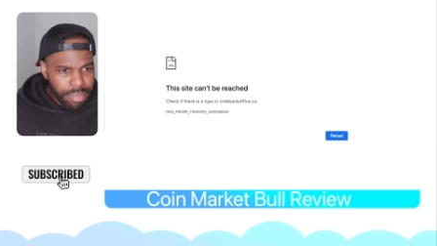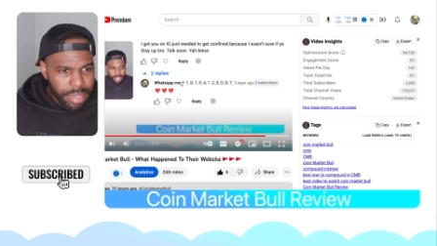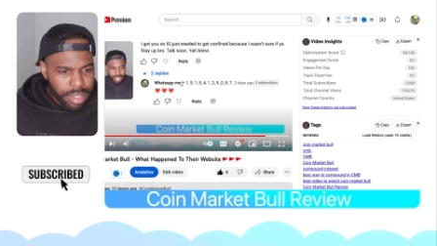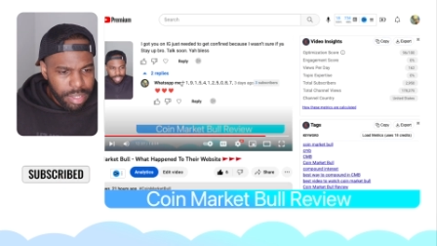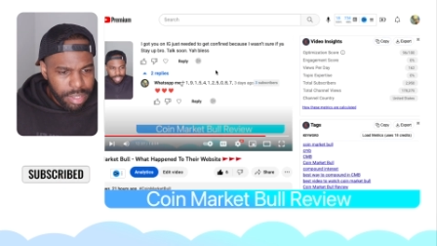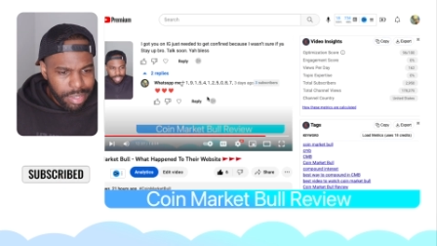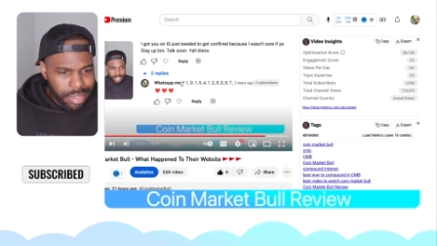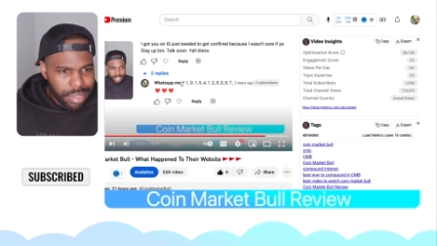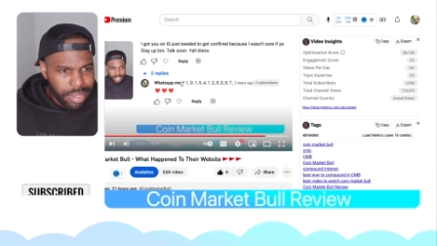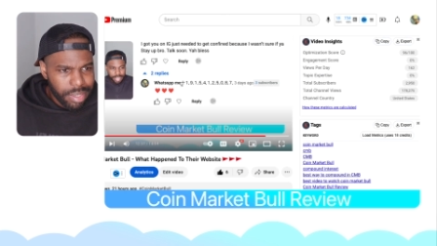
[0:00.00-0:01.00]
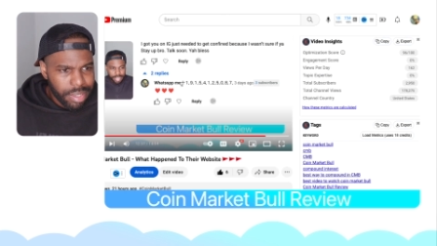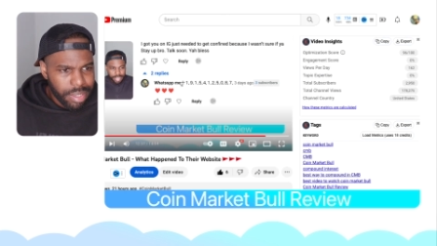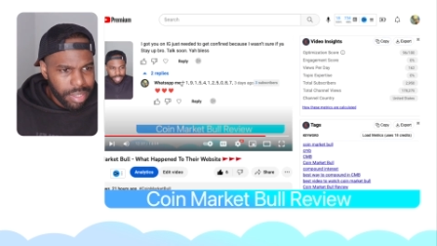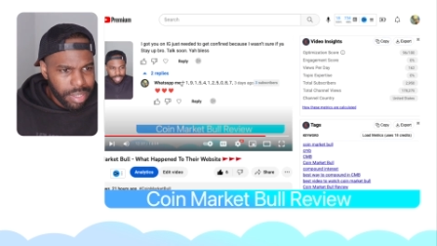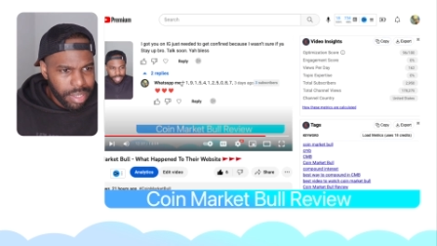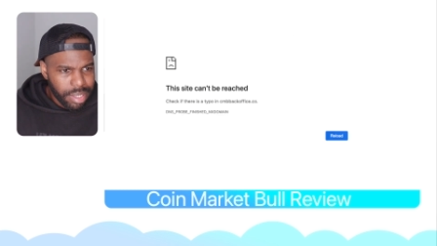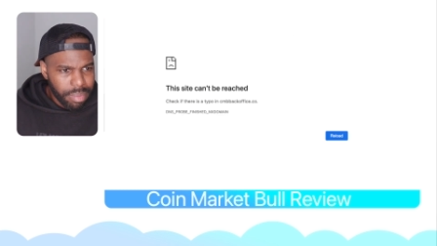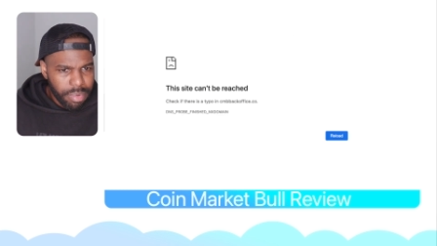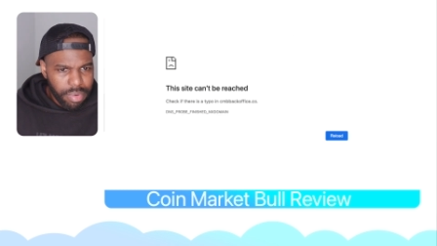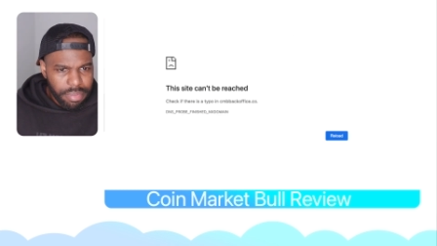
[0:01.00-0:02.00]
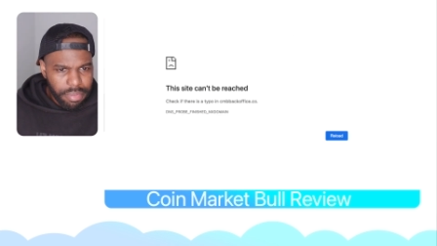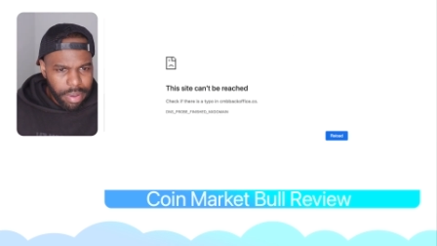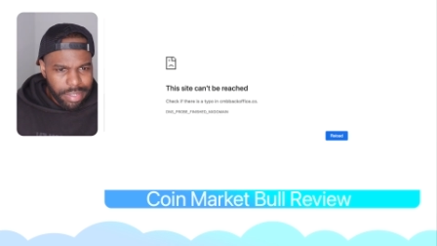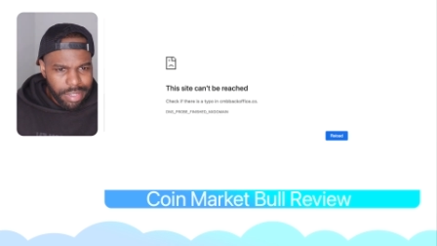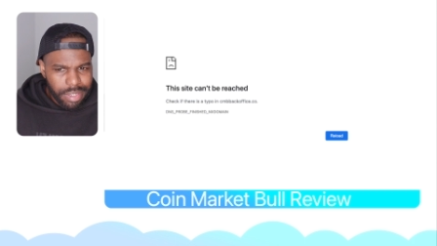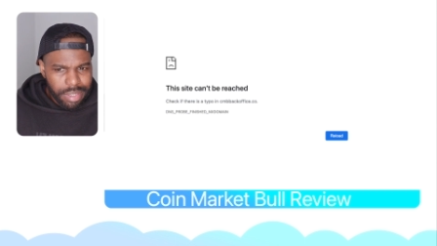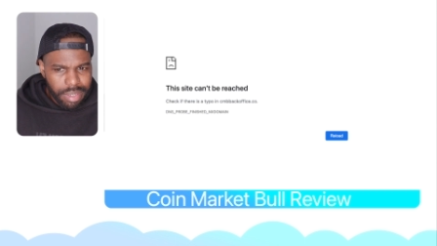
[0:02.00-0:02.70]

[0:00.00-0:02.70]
Let me, let me refresh this.